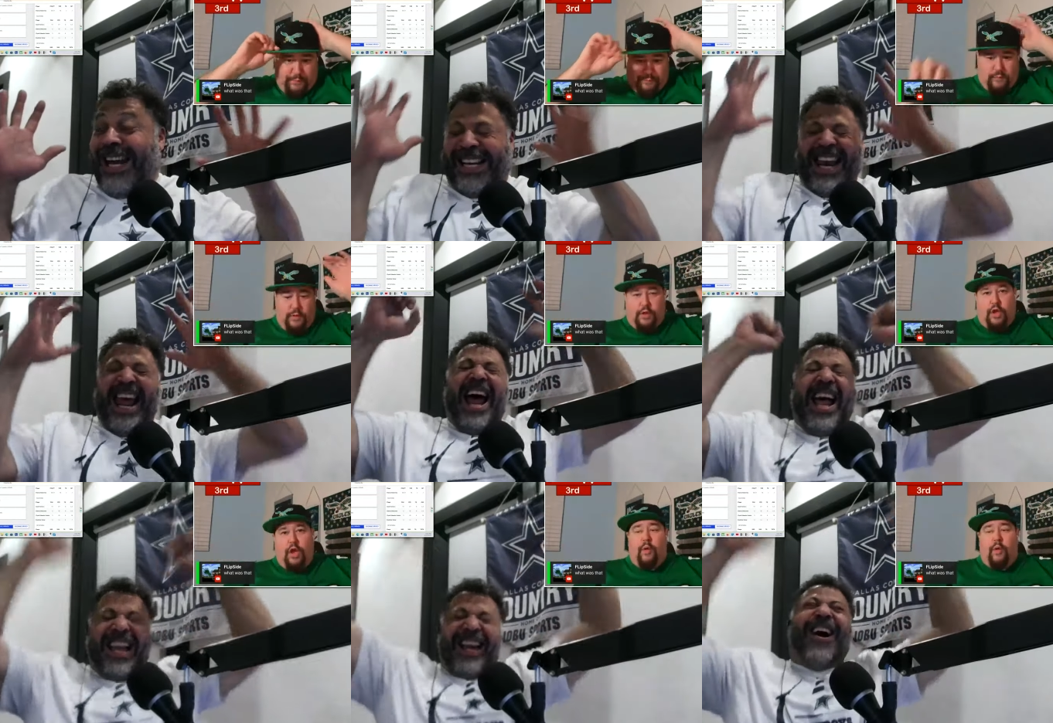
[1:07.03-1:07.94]
Speaker 1: You
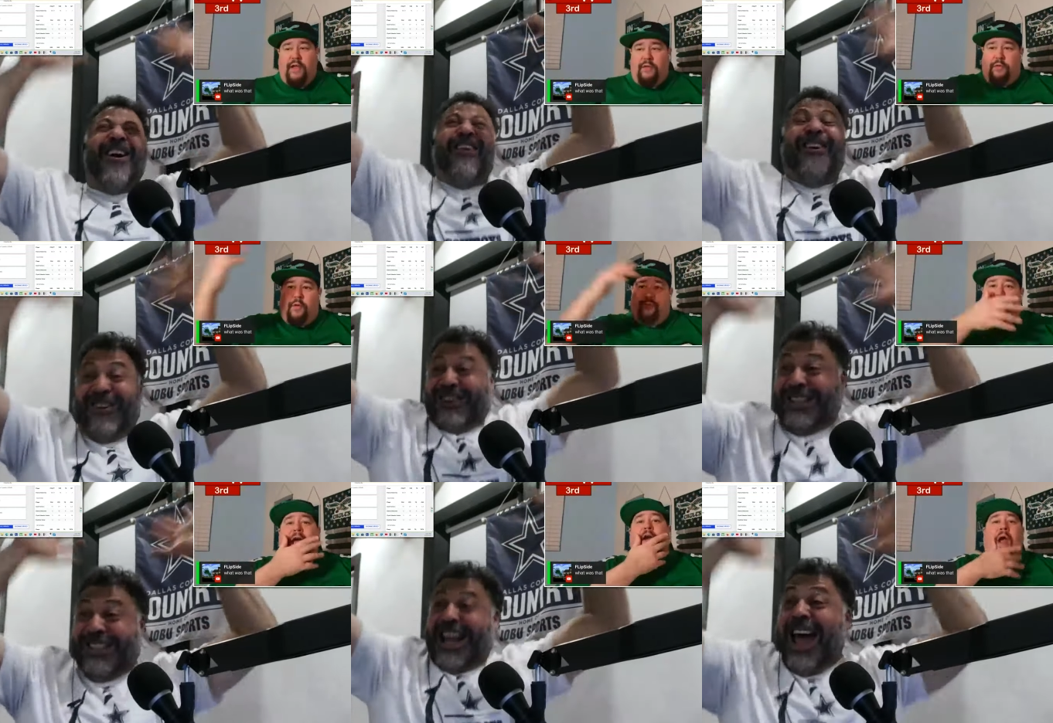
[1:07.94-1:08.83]
know what? Go.
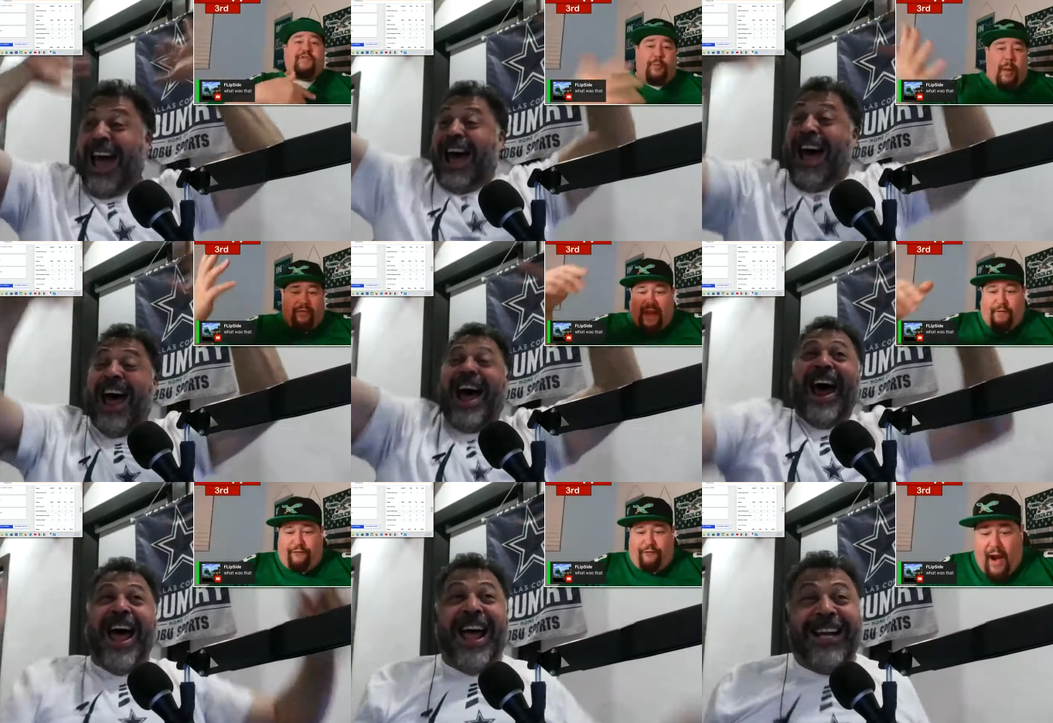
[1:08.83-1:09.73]
Frank Reich's about to get
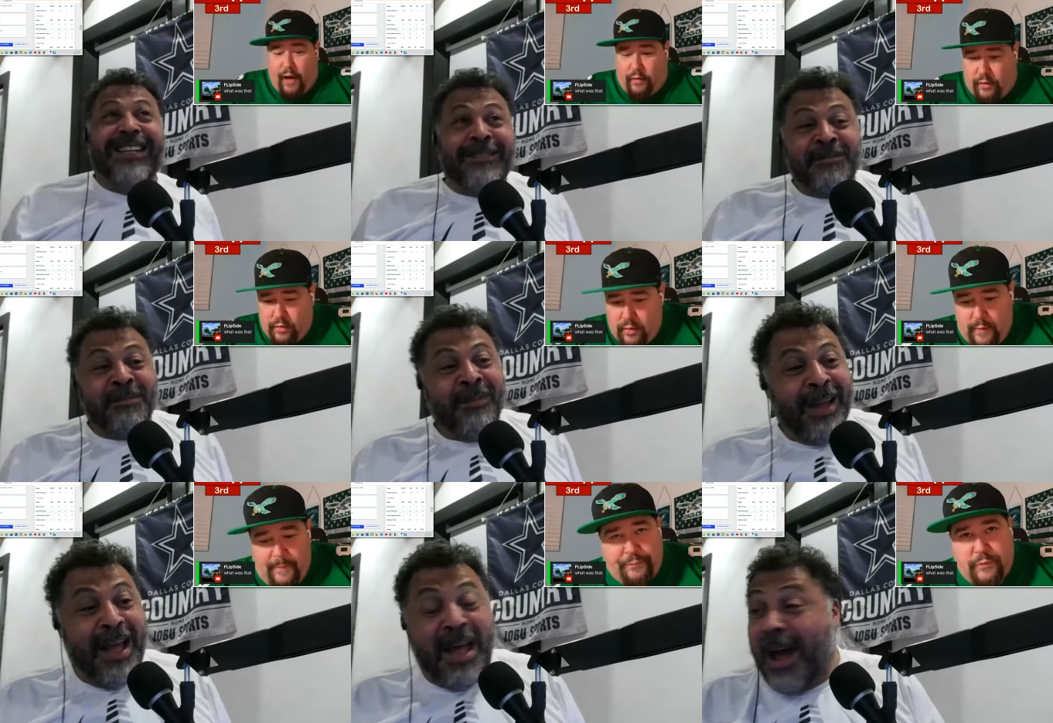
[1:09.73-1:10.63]
fired.
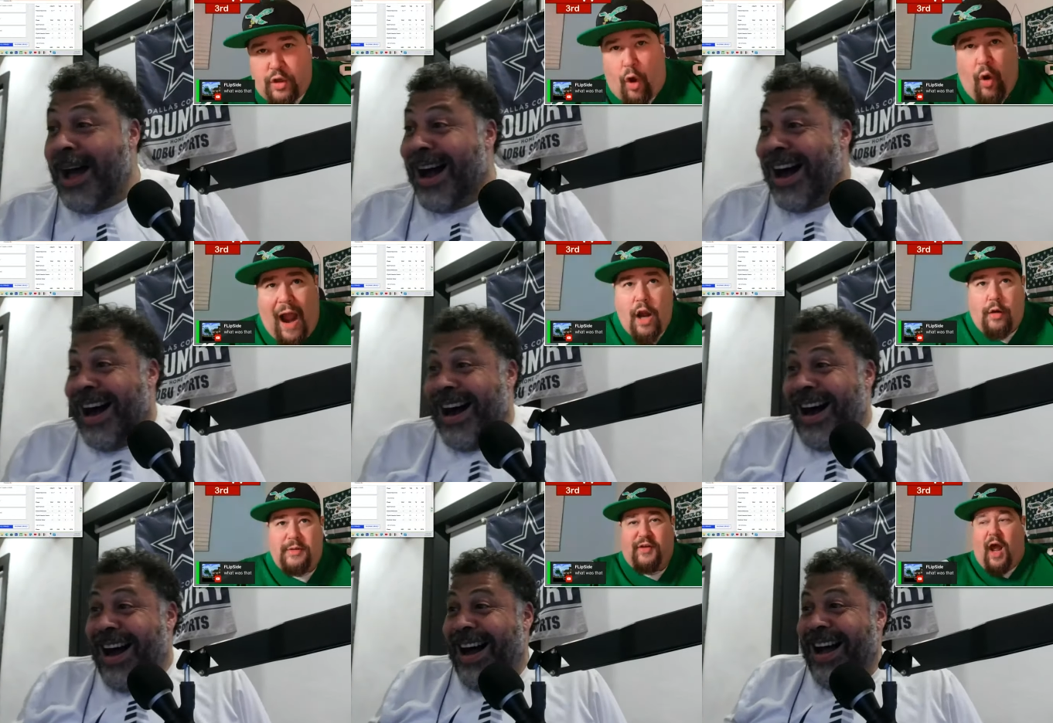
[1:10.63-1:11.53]
Go hire
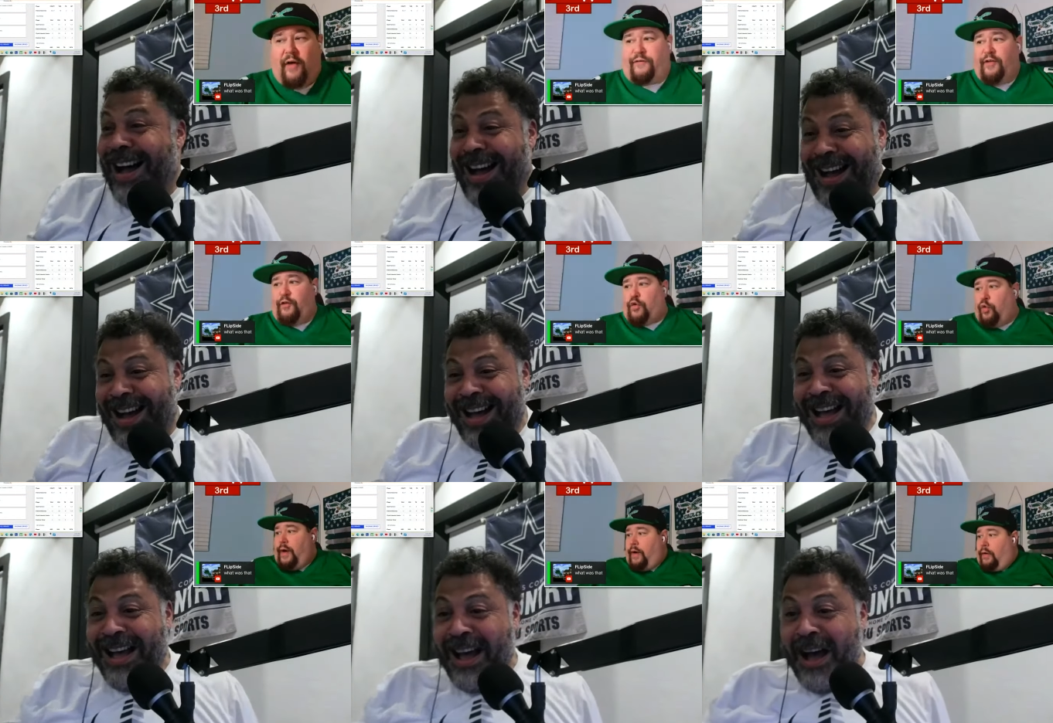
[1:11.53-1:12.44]
him as an offensive
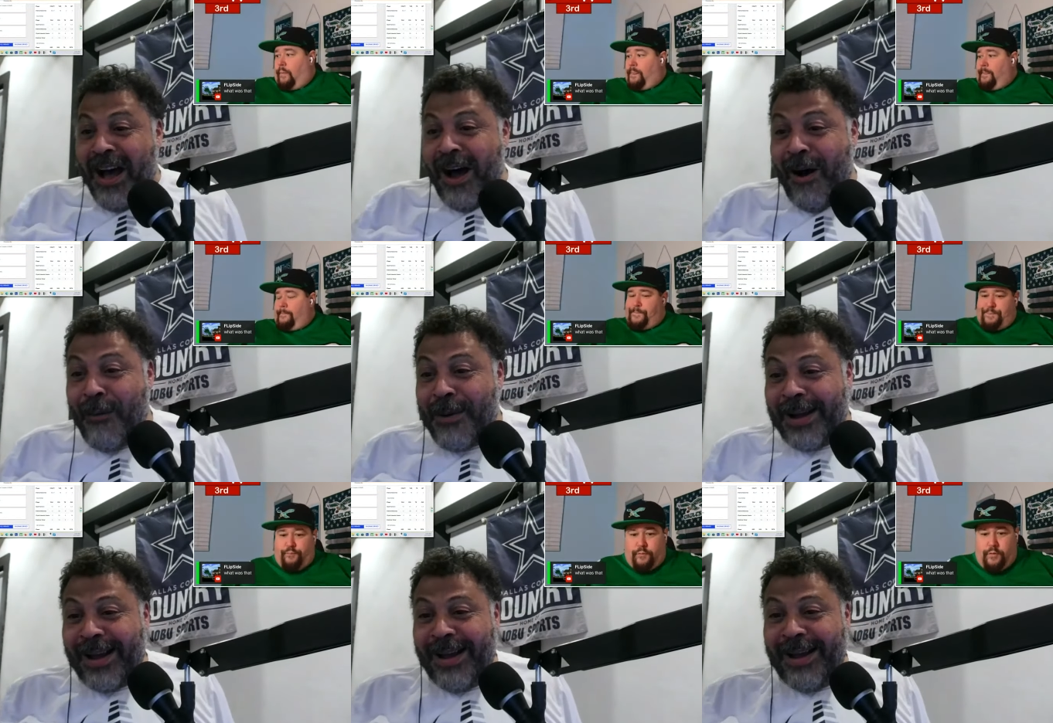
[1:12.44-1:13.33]
coordinator. Oh my
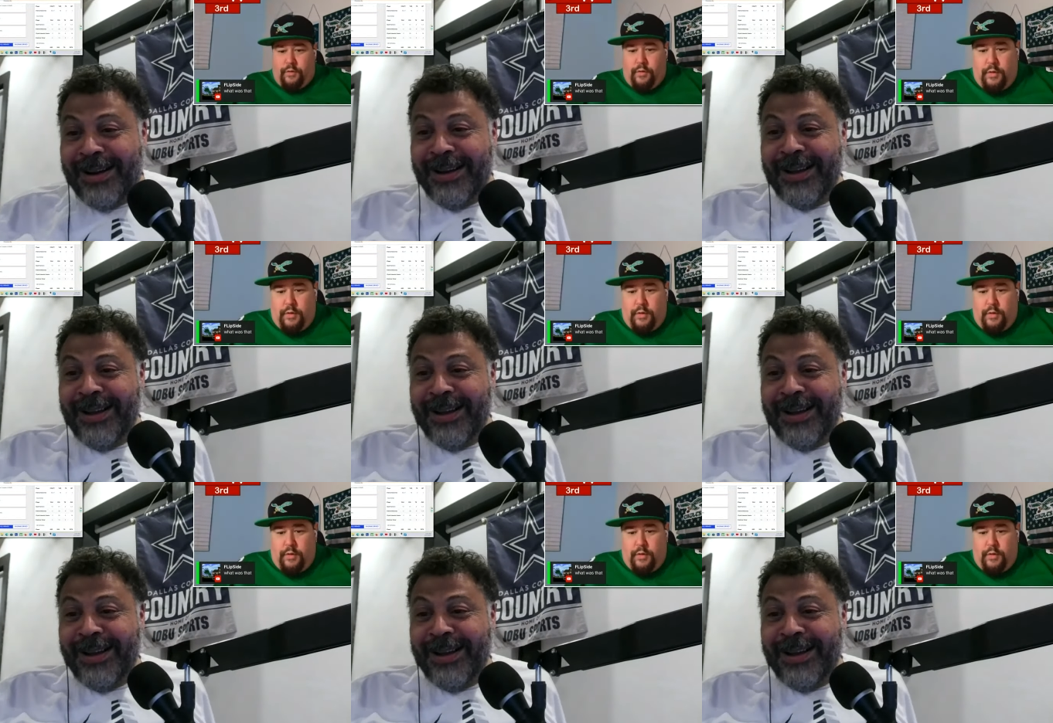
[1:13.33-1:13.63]
god.